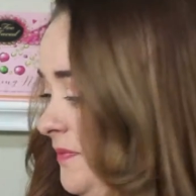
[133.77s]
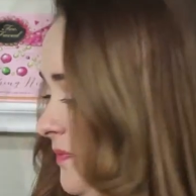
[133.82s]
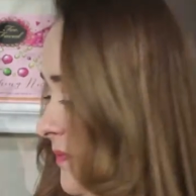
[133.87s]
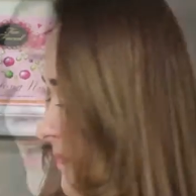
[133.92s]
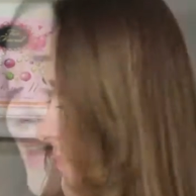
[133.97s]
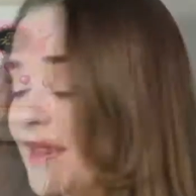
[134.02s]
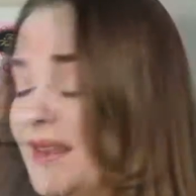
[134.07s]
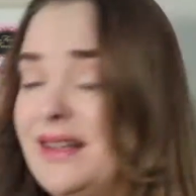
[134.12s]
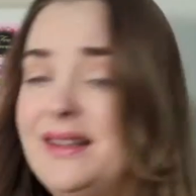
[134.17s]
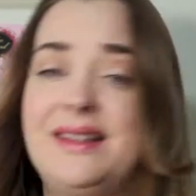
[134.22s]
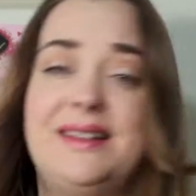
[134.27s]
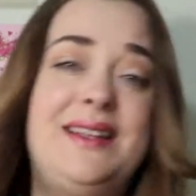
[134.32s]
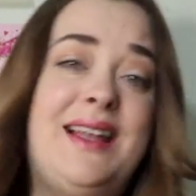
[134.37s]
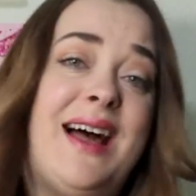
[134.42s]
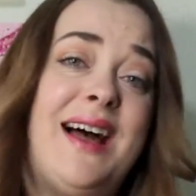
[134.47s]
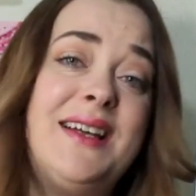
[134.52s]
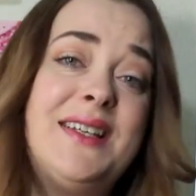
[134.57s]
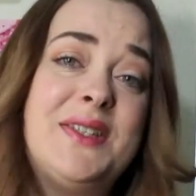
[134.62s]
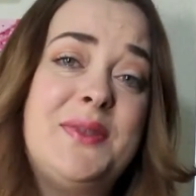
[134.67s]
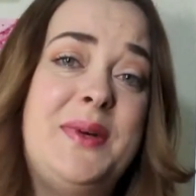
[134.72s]
And then the
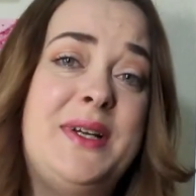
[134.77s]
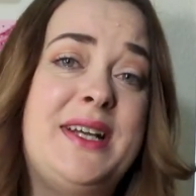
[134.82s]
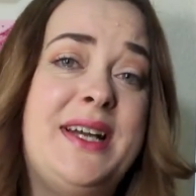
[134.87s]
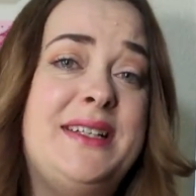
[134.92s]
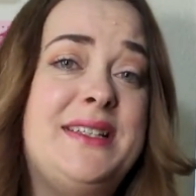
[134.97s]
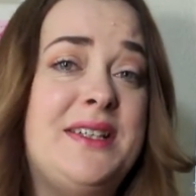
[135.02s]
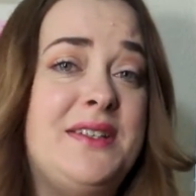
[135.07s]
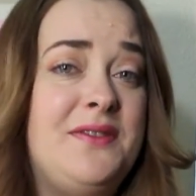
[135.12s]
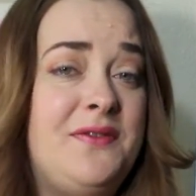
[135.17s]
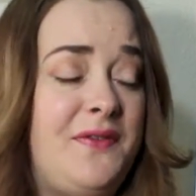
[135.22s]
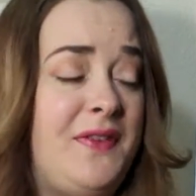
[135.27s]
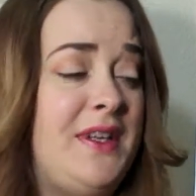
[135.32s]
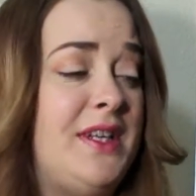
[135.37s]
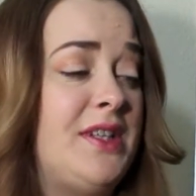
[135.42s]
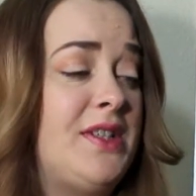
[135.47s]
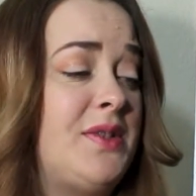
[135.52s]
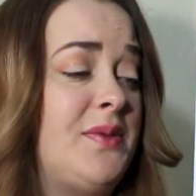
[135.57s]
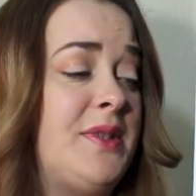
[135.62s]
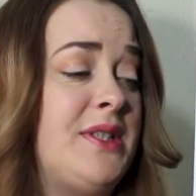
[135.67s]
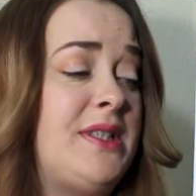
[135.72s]
last one I didn't
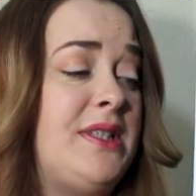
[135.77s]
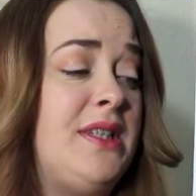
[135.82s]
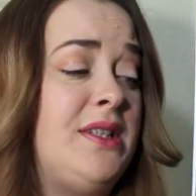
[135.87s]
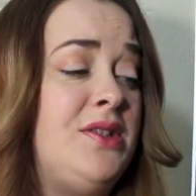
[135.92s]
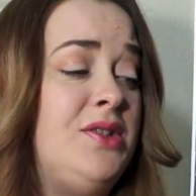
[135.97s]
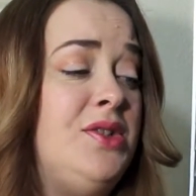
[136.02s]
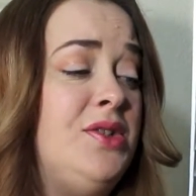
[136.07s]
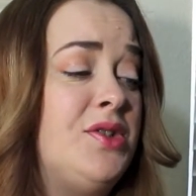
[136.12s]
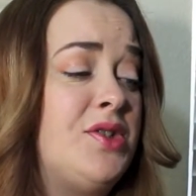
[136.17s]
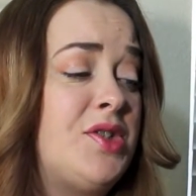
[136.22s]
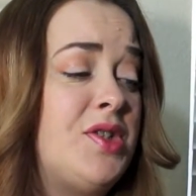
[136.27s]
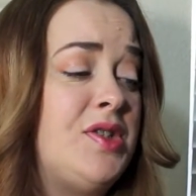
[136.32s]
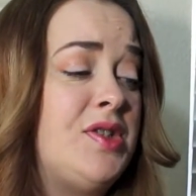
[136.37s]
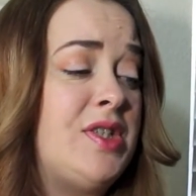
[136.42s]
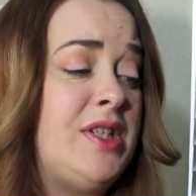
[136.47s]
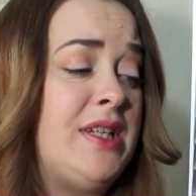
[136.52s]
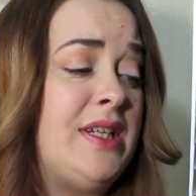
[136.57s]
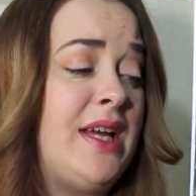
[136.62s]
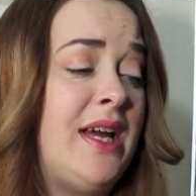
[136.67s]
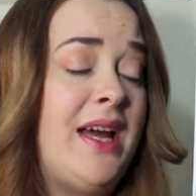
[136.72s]
finish was the
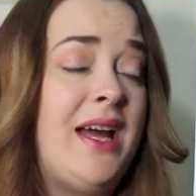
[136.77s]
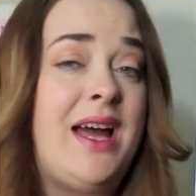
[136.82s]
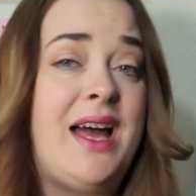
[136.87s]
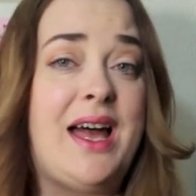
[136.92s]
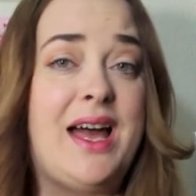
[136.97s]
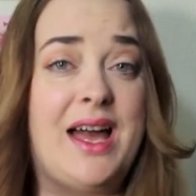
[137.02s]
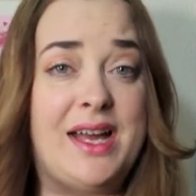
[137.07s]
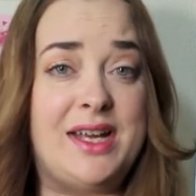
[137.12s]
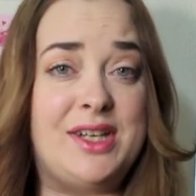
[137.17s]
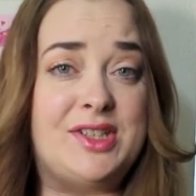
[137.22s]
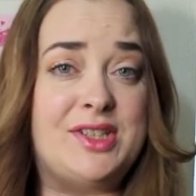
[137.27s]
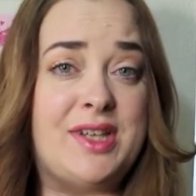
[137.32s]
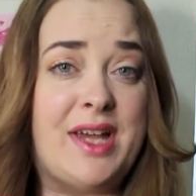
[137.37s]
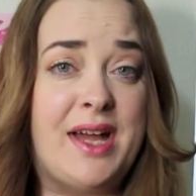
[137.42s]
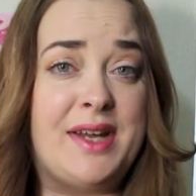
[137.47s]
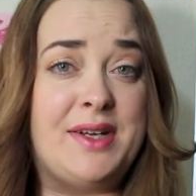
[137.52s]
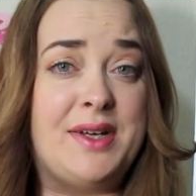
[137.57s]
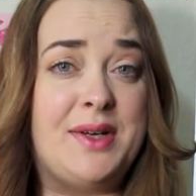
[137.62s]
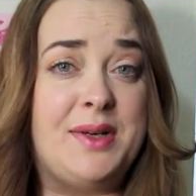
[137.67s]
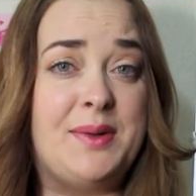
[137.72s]
Neutrogena
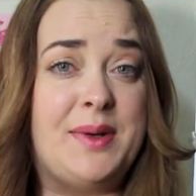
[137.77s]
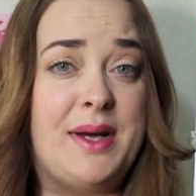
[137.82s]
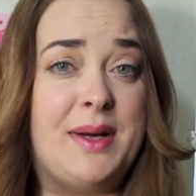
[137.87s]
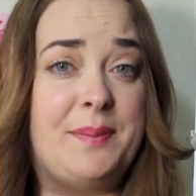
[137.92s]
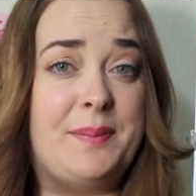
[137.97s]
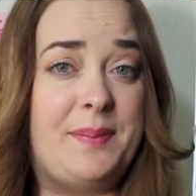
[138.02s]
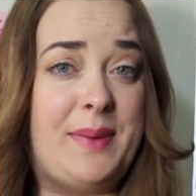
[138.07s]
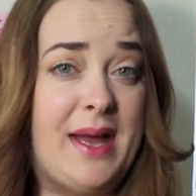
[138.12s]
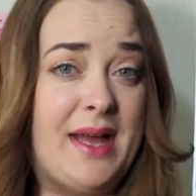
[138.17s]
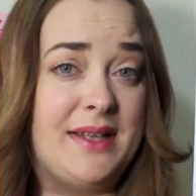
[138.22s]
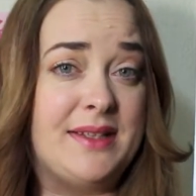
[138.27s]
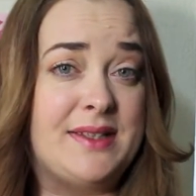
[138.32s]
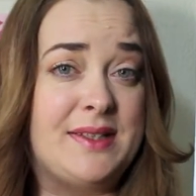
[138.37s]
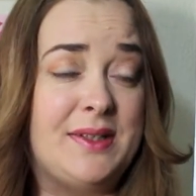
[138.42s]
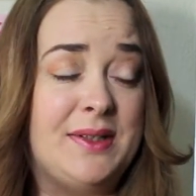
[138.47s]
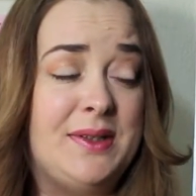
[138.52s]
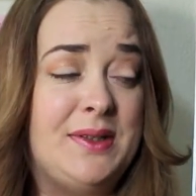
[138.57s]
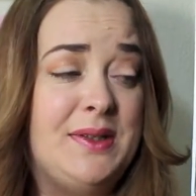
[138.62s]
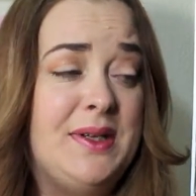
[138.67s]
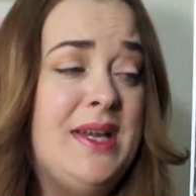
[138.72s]
eyeshadow
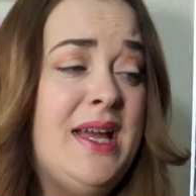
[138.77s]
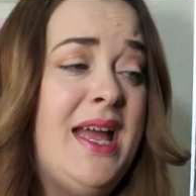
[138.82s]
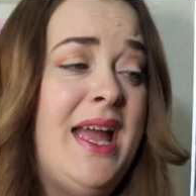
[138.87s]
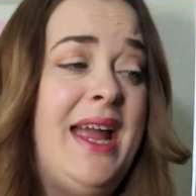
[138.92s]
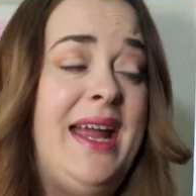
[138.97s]
pencil,